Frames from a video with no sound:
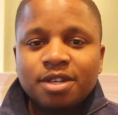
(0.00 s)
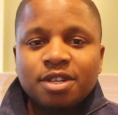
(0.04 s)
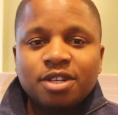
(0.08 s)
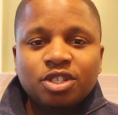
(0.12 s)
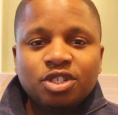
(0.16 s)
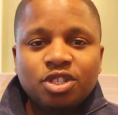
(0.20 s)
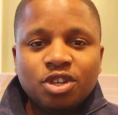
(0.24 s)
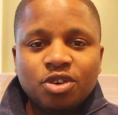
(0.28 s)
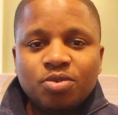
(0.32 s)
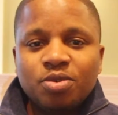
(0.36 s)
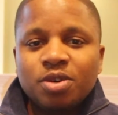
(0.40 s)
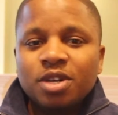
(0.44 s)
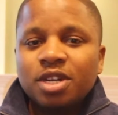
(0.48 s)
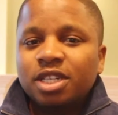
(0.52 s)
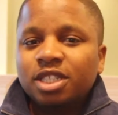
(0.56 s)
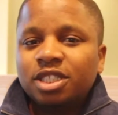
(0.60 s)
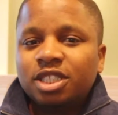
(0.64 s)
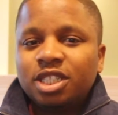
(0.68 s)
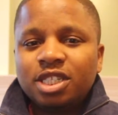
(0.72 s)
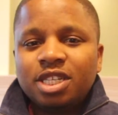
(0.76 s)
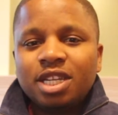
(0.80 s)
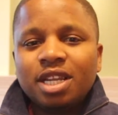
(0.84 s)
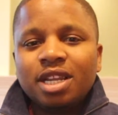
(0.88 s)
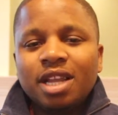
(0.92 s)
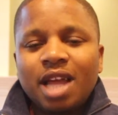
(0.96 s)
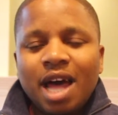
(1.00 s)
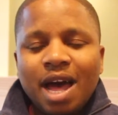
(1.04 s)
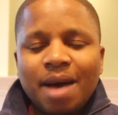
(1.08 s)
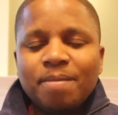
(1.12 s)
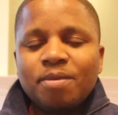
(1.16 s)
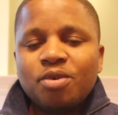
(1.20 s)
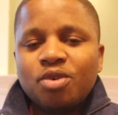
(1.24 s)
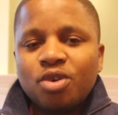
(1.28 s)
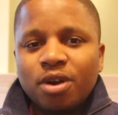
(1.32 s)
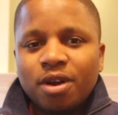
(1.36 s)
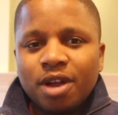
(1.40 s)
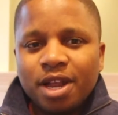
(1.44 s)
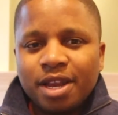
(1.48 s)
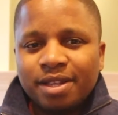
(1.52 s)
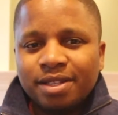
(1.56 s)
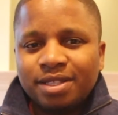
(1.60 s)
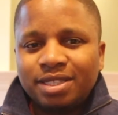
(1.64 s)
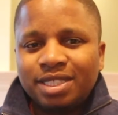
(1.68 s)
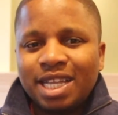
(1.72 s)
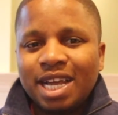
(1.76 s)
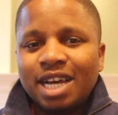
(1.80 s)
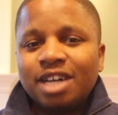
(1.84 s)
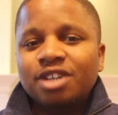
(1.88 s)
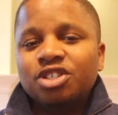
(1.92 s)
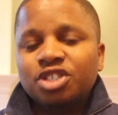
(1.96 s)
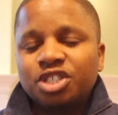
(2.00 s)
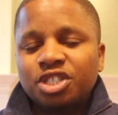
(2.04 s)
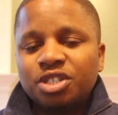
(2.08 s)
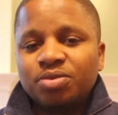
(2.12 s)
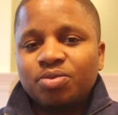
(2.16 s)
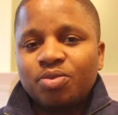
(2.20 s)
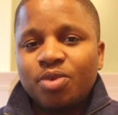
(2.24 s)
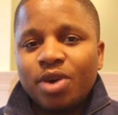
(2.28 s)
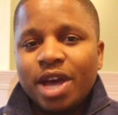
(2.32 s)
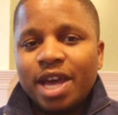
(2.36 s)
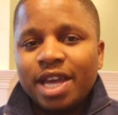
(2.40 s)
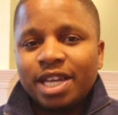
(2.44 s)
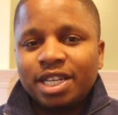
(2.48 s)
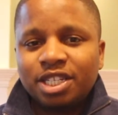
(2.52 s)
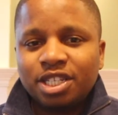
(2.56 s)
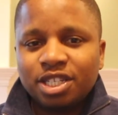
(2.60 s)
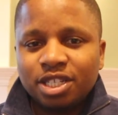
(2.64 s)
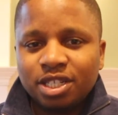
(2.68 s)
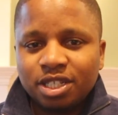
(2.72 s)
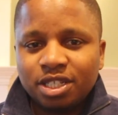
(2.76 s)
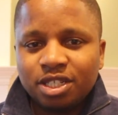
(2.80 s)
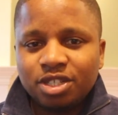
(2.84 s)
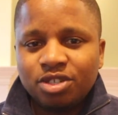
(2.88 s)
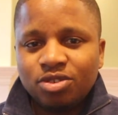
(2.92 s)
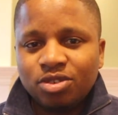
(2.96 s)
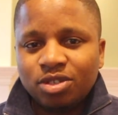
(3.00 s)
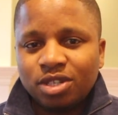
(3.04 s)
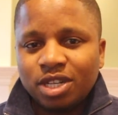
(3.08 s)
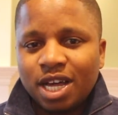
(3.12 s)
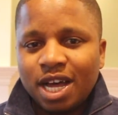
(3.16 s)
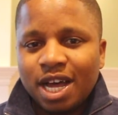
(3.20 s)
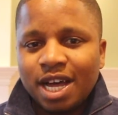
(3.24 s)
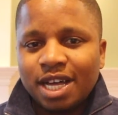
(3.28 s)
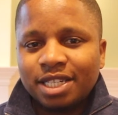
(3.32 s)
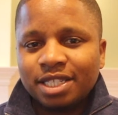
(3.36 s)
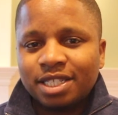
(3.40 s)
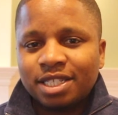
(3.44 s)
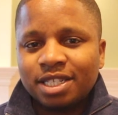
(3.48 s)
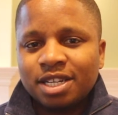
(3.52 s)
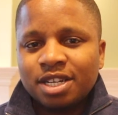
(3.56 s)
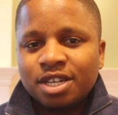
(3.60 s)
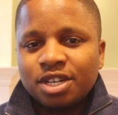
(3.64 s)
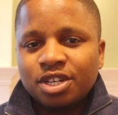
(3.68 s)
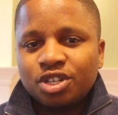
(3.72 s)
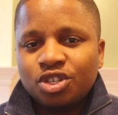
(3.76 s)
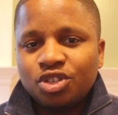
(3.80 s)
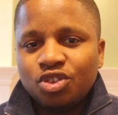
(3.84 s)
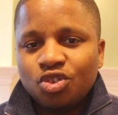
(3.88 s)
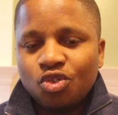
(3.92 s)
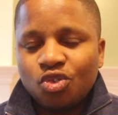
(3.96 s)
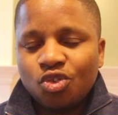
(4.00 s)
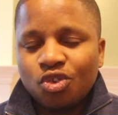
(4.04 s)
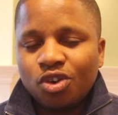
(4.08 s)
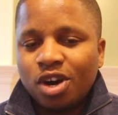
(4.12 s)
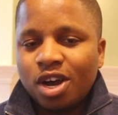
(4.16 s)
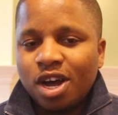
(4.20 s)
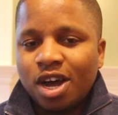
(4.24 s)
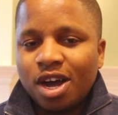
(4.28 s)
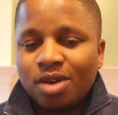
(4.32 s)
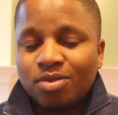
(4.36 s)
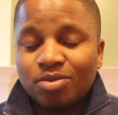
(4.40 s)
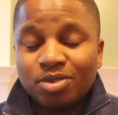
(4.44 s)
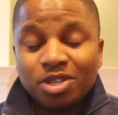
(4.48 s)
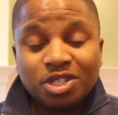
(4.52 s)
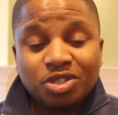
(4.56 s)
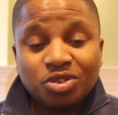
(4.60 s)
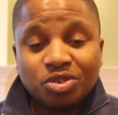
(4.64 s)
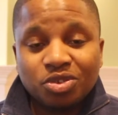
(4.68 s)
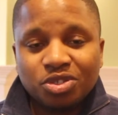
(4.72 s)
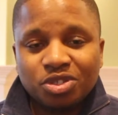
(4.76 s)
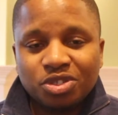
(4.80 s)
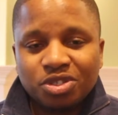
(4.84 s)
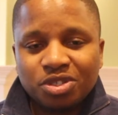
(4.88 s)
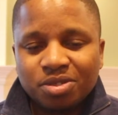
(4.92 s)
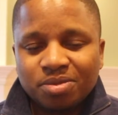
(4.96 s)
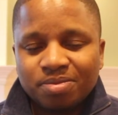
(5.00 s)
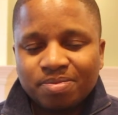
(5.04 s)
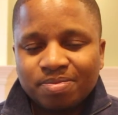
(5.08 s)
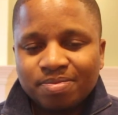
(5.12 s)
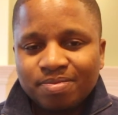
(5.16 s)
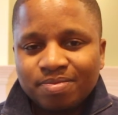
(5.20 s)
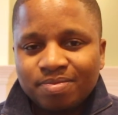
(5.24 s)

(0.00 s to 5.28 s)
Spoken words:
So just a lot more an intelligent way to utilize your resources.